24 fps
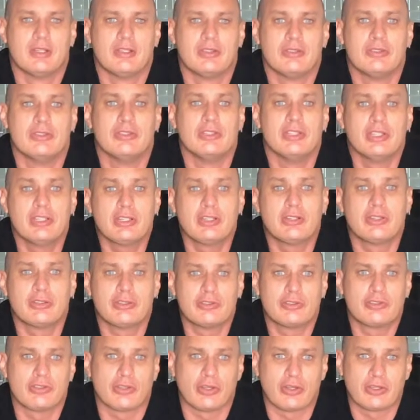You need a good
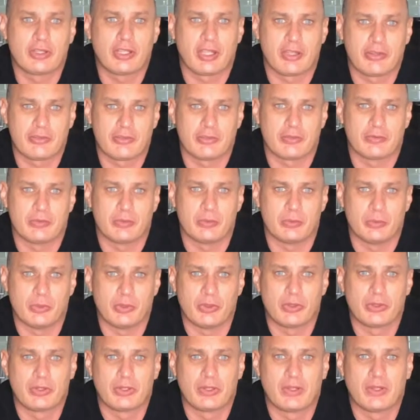showcase of your
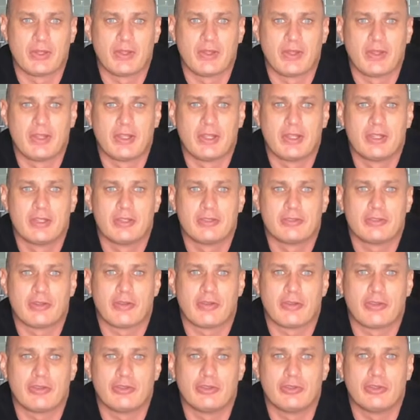work so
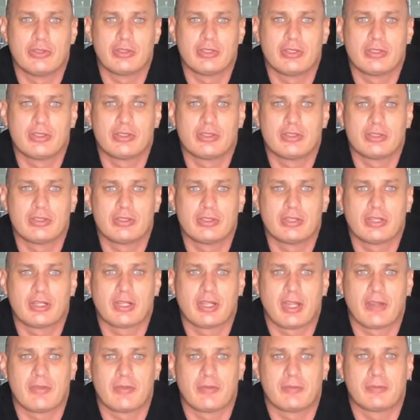that you can
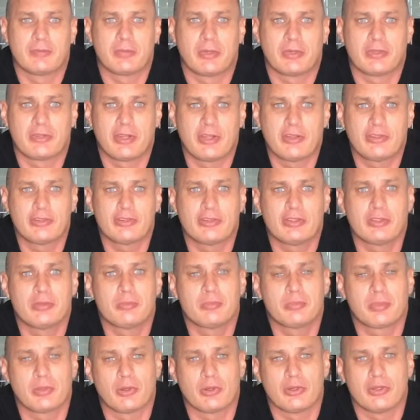have potential
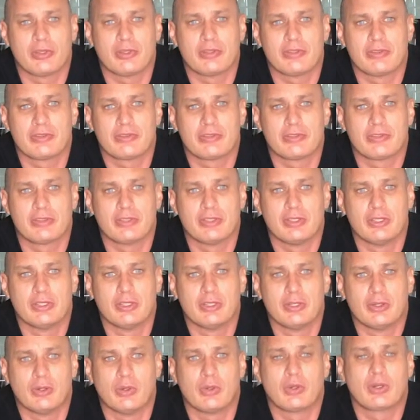employers
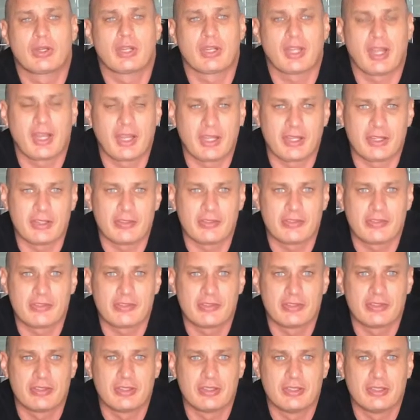or
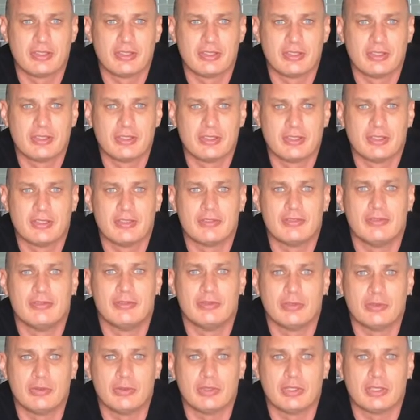clients
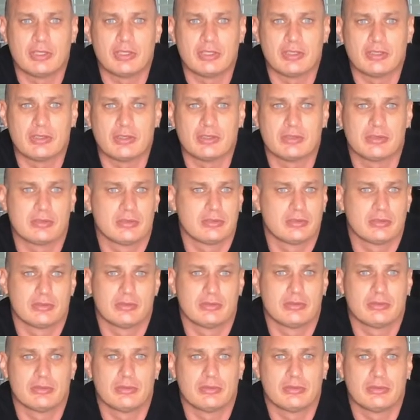viewing
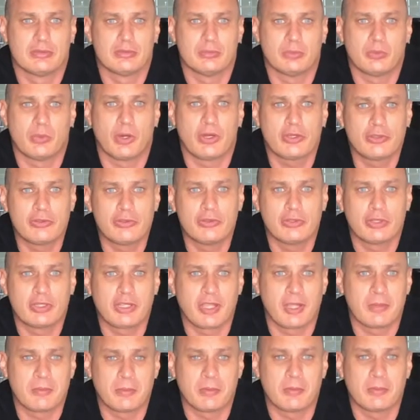what you're
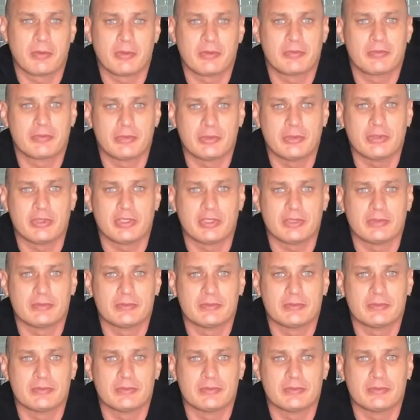capable of doing.